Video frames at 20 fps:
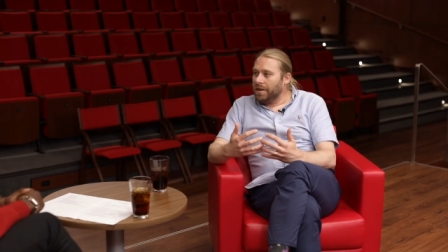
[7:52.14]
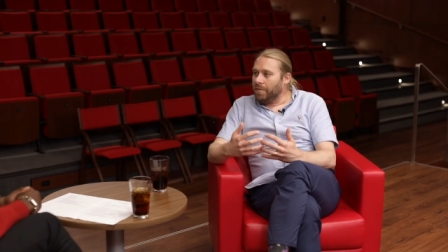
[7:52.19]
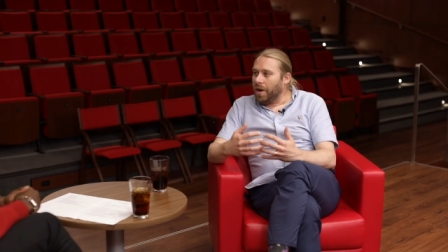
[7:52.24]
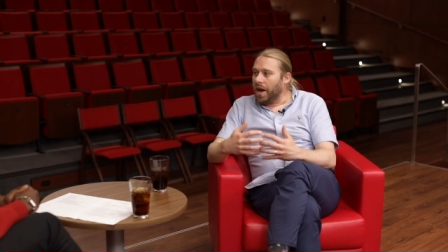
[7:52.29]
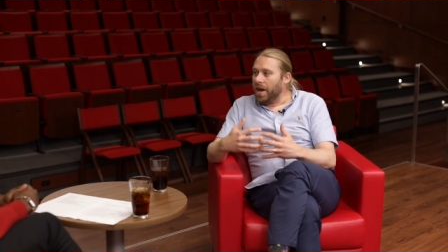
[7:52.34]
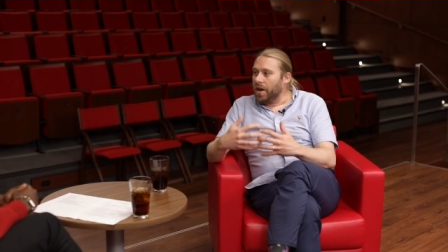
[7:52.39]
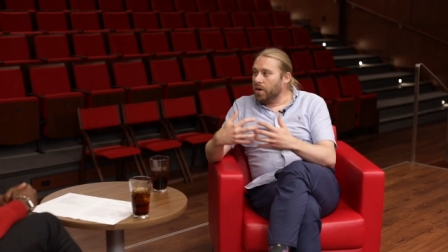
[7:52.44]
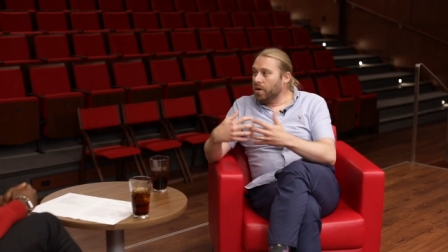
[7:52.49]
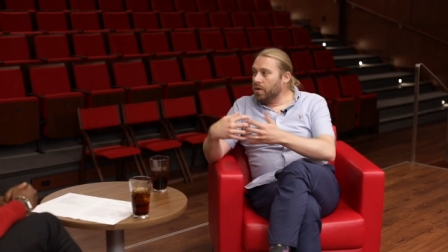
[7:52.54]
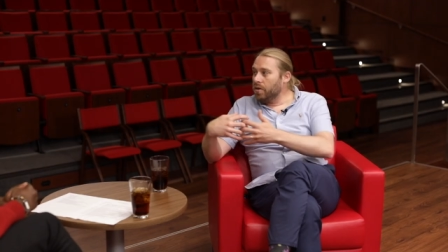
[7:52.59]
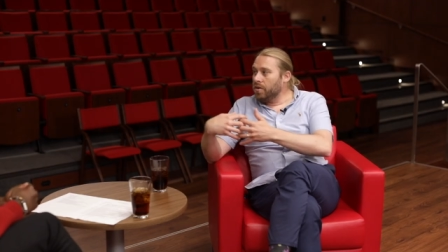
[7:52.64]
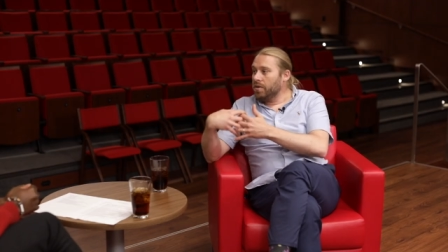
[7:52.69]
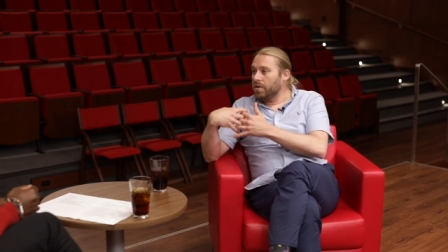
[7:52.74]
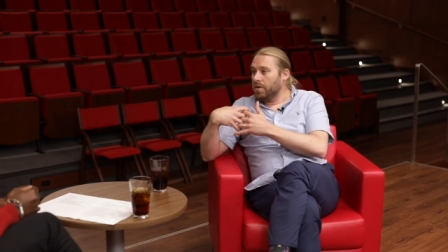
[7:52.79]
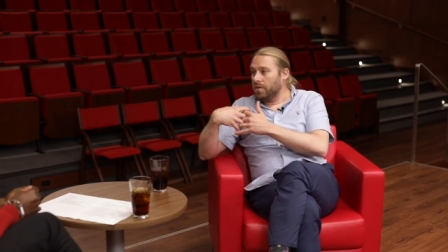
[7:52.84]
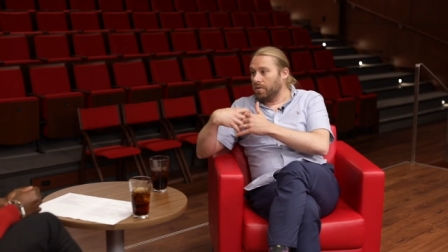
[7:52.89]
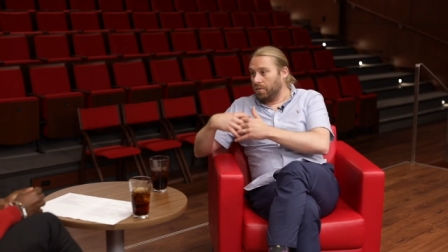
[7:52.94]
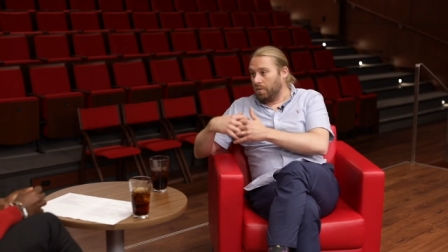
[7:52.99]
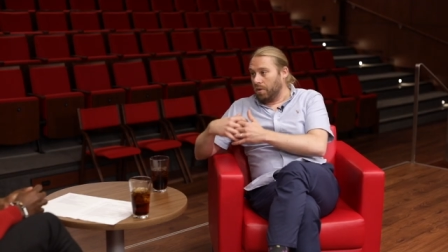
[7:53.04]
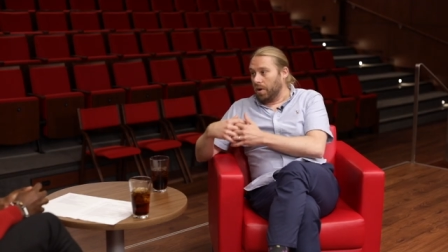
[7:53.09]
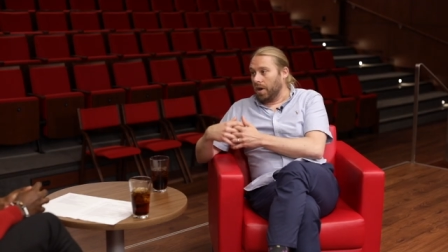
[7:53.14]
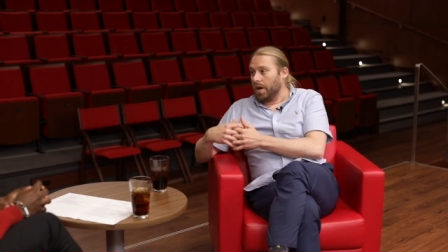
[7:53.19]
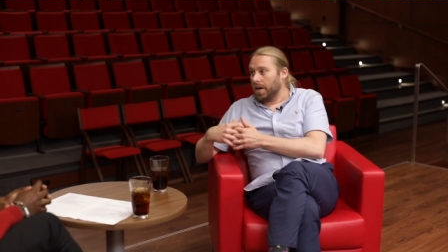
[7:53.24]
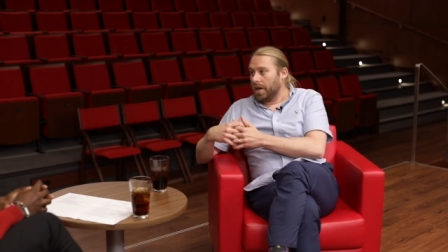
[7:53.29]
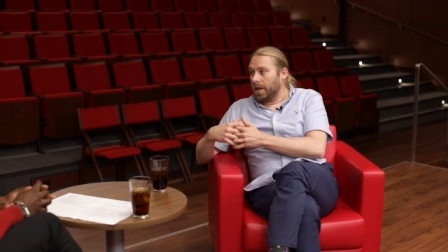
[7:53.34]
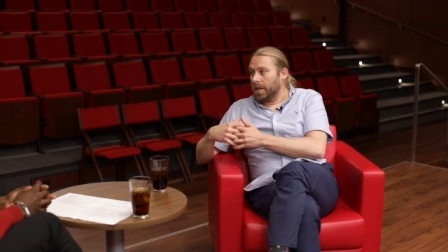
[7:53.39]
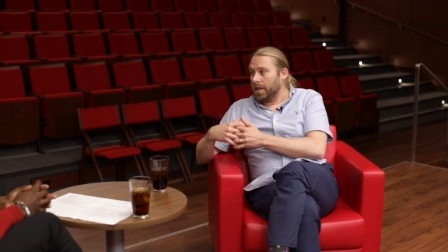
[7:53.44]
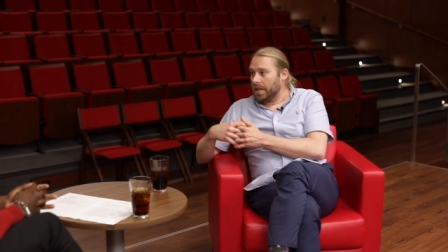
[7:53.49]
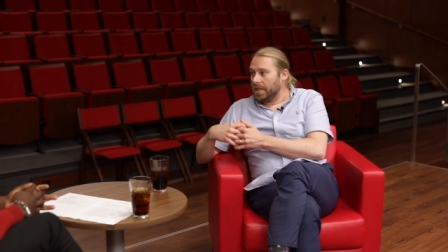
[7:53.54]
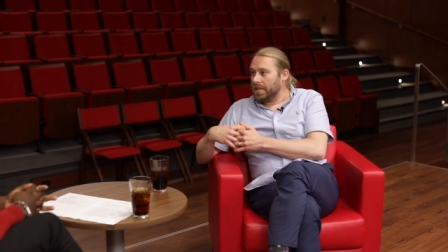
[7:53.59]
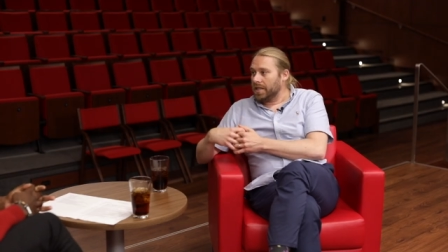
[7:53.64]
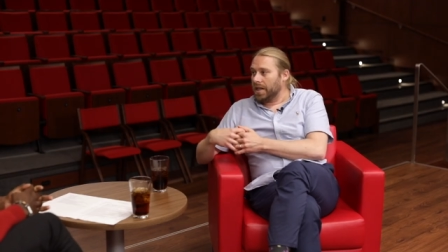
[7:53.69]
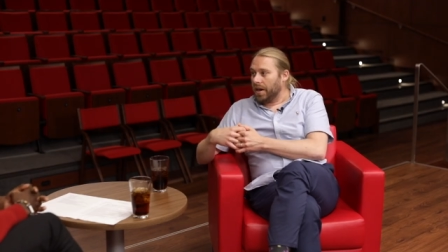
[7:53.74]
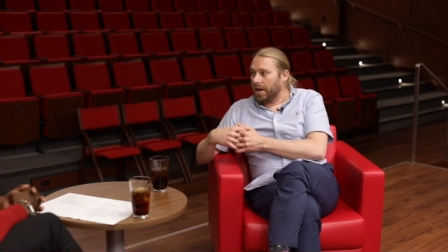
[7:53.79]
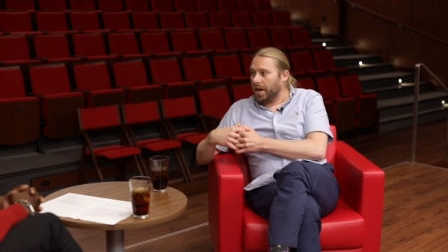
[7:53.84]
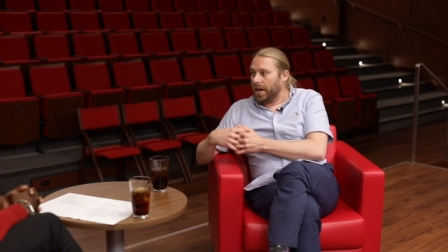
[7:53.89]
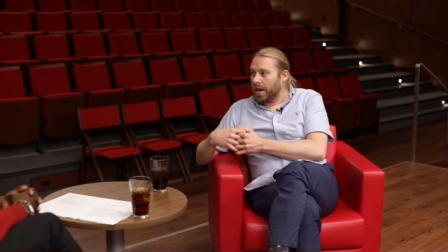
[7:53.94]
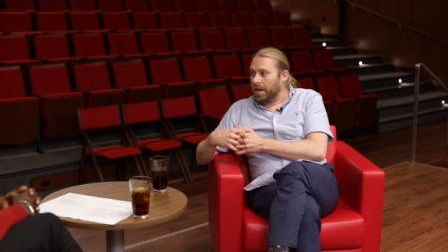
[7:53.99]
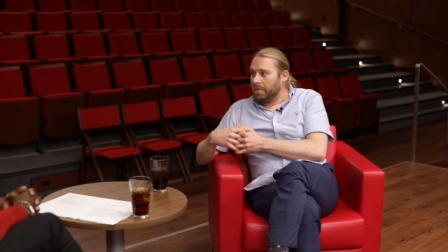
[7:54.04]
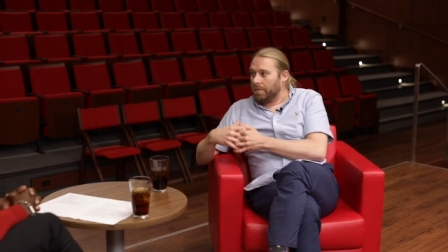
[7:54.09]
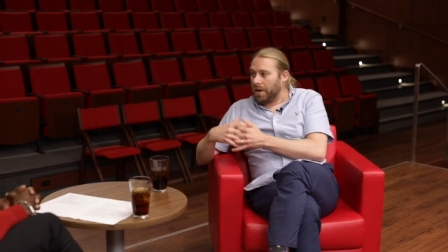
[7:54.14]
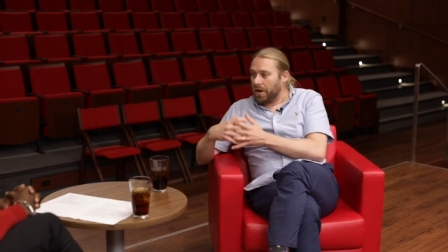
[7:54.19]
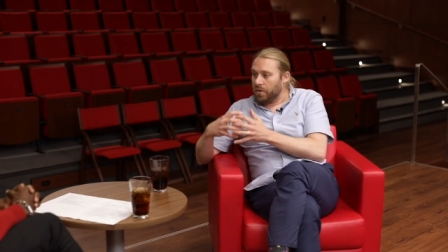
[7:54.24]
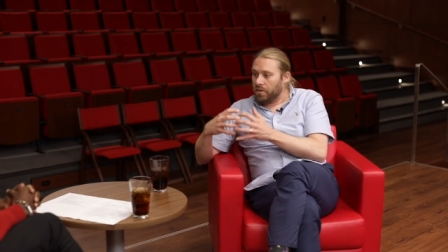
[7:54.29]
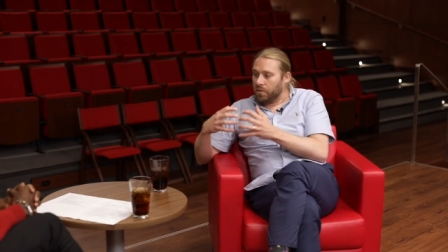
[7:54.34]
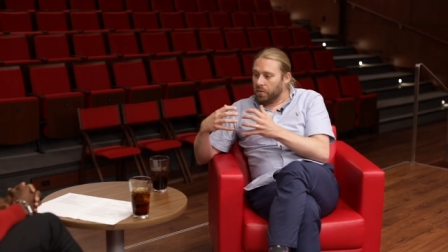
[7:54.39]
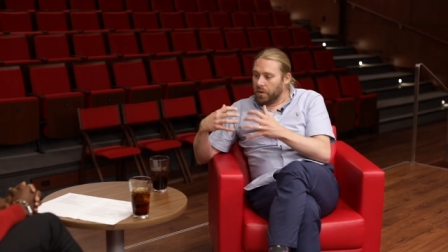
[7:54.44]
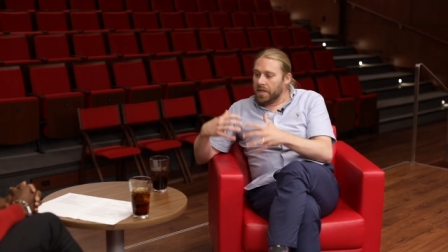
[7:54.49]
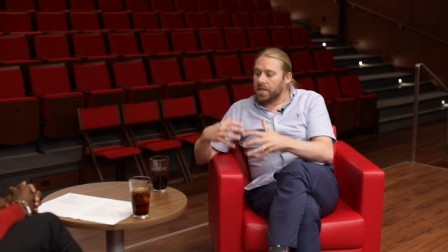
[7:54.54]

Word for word: my own work in this area, my own mm-hmm.